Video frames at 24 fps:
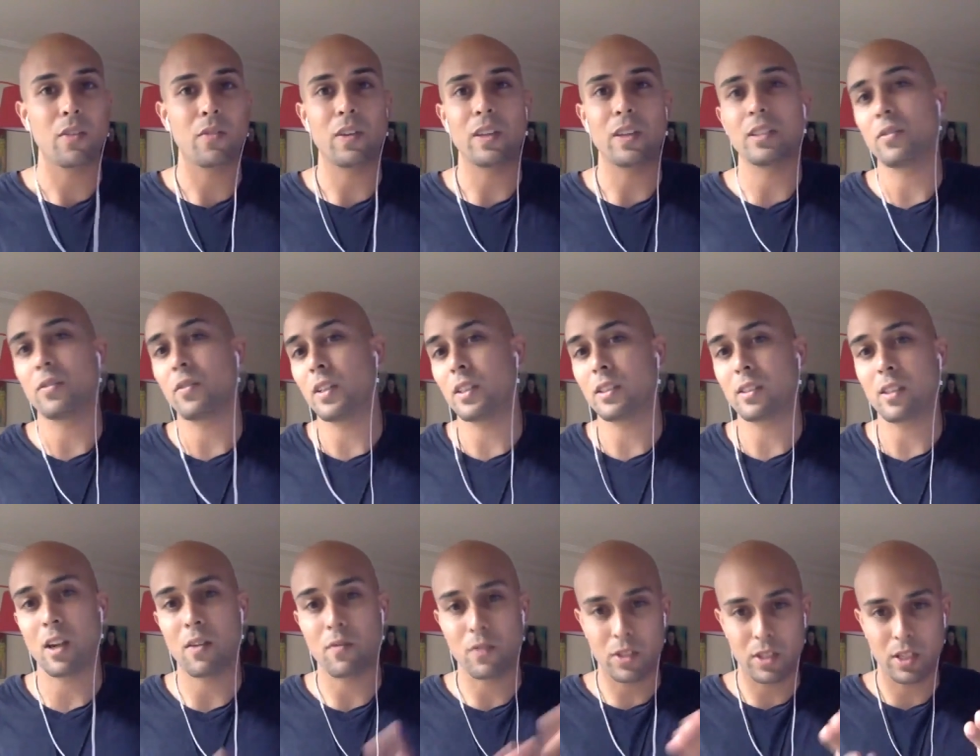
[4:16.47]
a
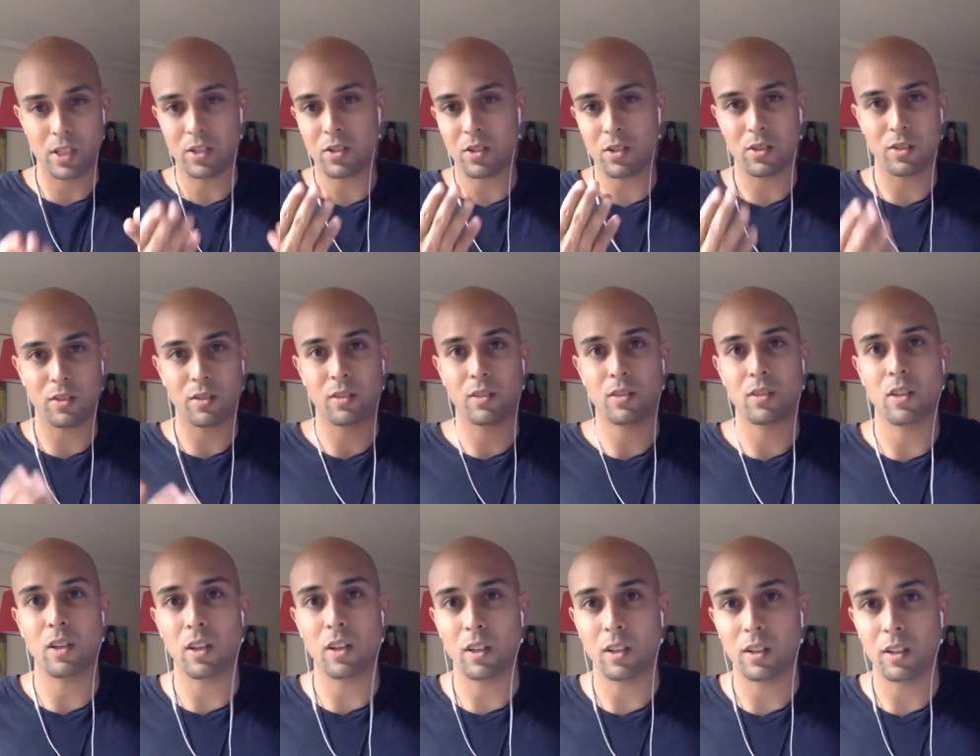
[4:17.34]
face-to-face conversation
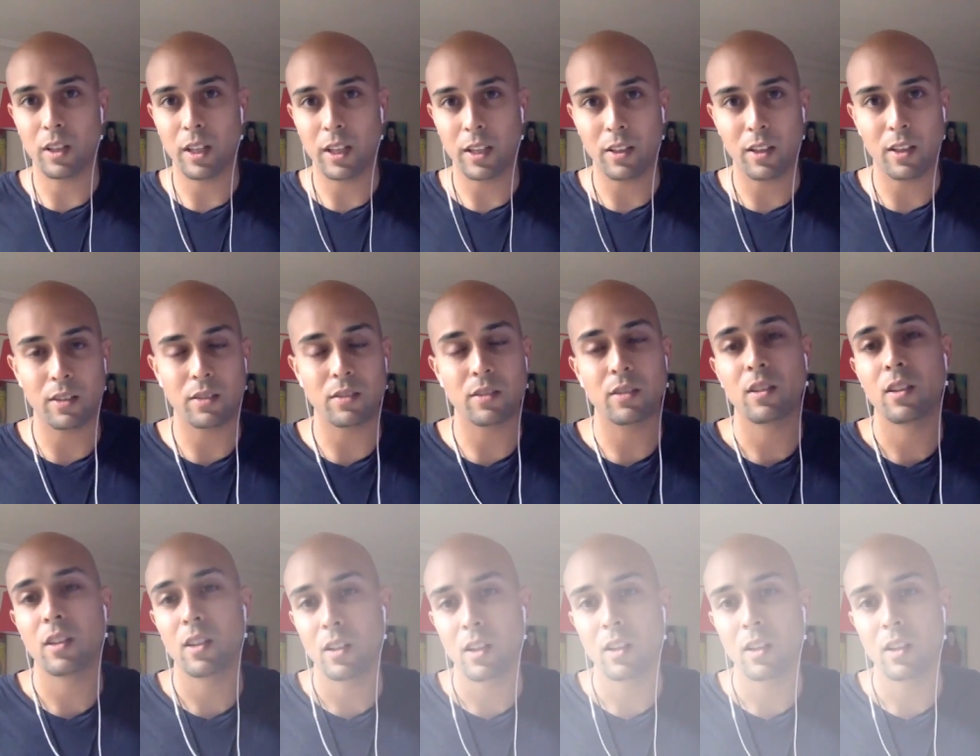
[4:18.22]
uh, like this.